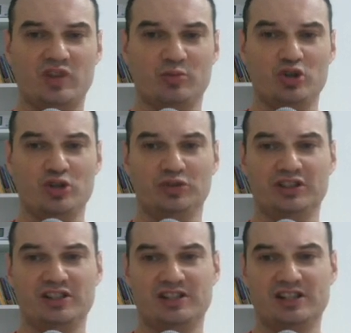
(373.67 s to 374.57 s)
bishop to
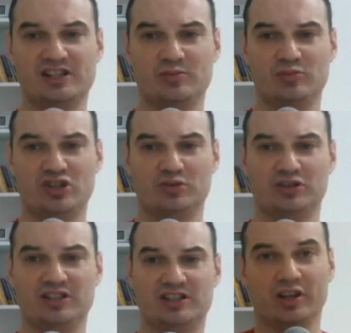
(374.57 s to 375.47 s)
d6, bishop
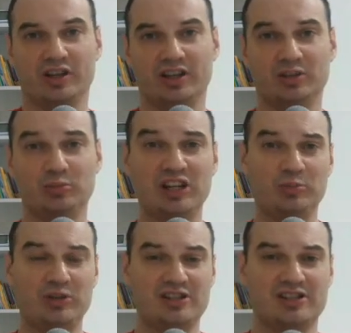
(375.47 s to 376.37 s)
to d6. And
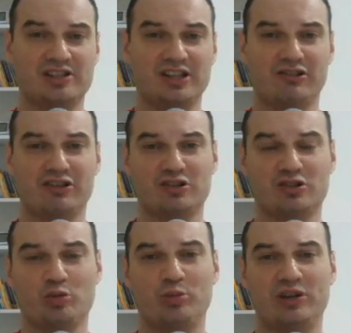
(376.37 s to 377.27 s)
black pieces here are
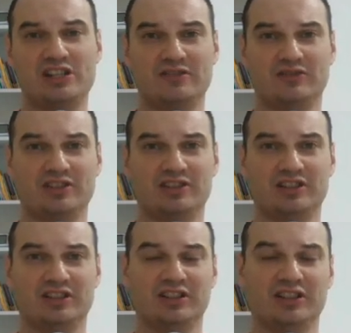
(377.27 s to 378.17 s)
so passive that
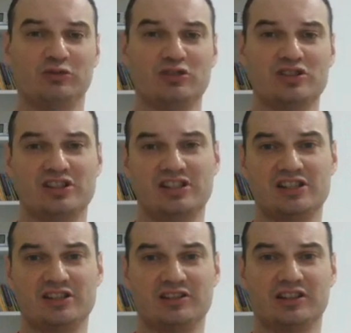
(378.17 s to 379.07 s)
it was
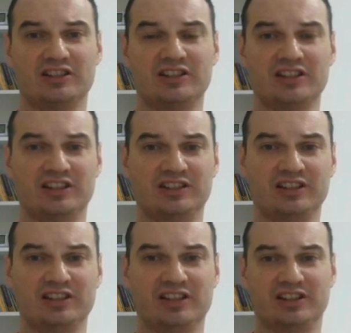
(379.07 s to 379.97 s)
easy
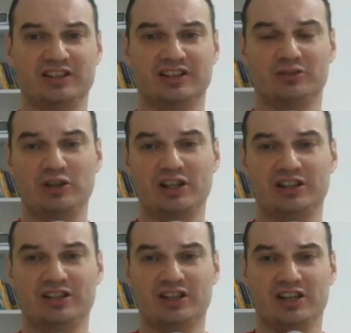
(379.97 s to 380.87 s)
until the end. We
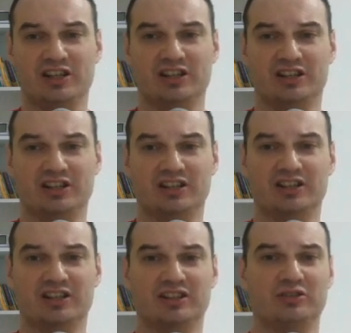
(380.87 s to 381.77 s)
got
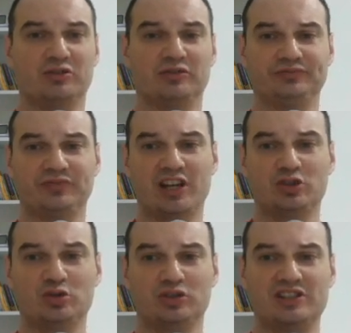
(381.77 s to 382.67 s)

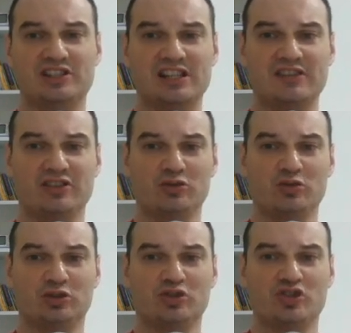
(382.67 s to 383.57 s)
knight to d7,
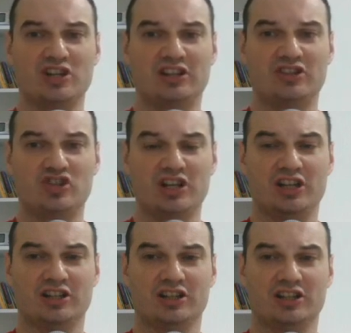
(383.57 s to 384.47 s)
rook to g8
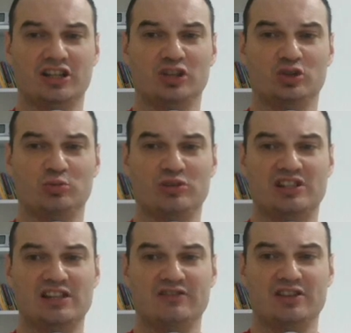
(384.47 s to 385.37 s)
check, king to
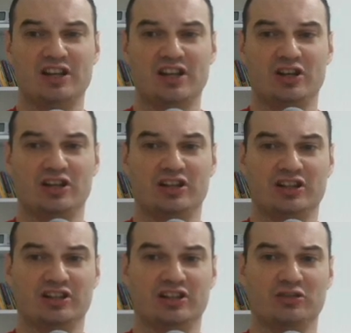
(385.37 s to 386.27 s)
b7,
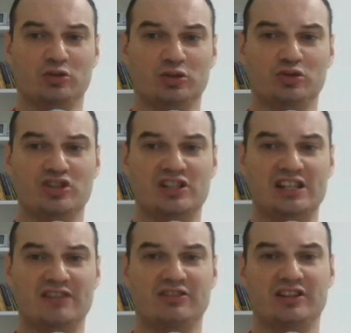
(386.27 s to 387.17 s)
rook to
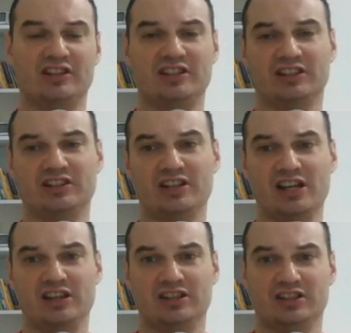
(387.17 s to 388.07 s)
g7 attack the
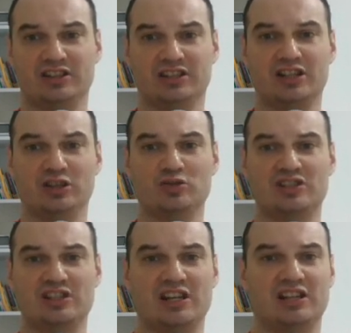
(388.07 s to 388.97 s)
knight, king to
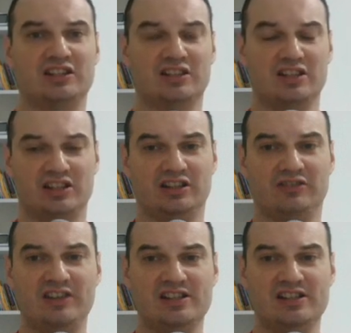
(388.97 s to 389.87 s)
c8
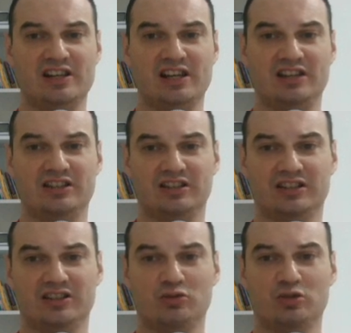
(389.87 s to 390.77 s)
defends the knight,
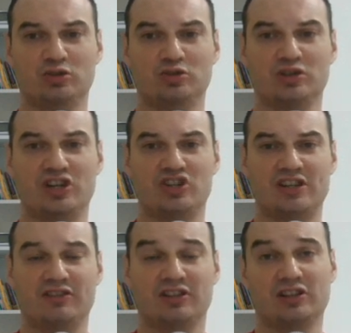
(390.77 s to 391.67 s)
rook to
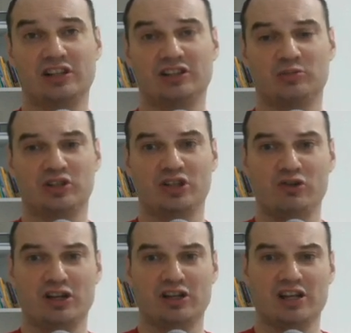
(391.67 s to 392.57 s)
h7 collect the
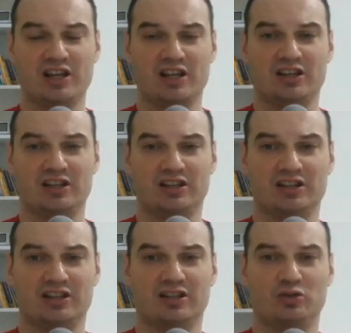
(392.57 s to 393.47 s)
material,
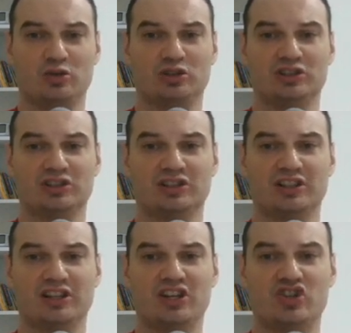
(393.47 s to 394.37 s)
rook
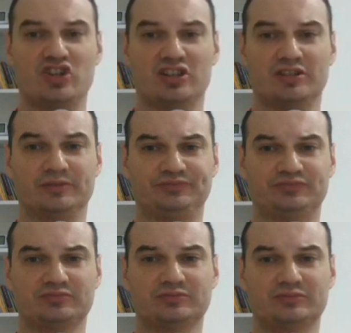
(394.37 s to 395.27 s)
to
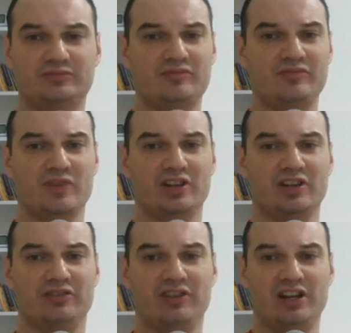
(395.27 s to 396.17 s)

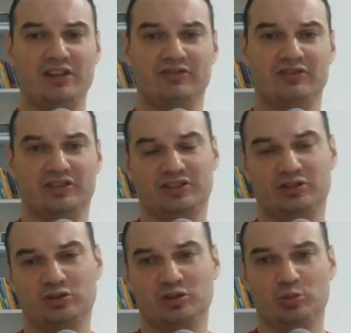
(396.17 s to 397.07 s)
h5
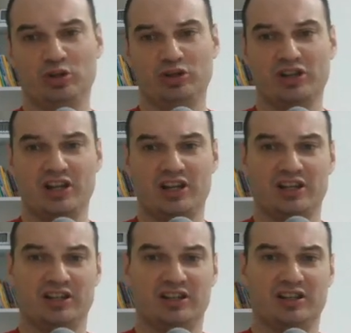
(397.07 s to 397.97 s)
took the pawn,
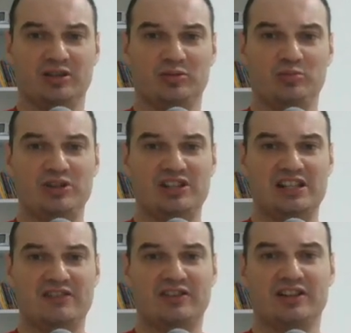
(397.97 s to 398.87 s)

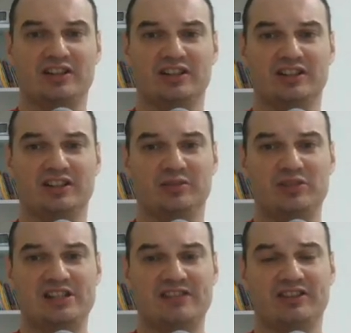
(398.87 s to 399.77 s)
b7,
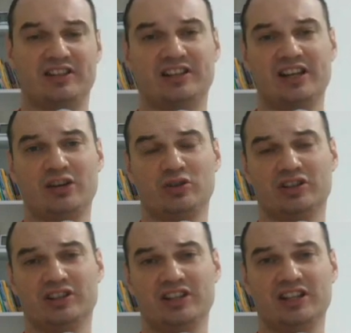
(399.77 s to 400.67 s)
b7, and
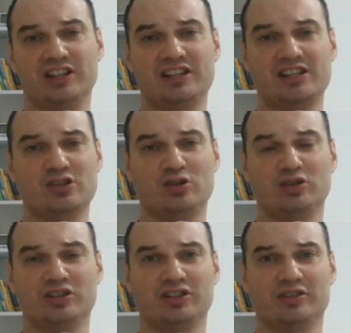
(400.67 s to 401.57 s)
now king has
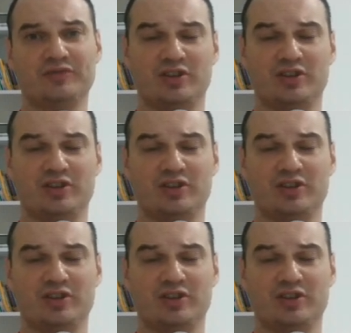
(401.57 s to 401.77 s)
no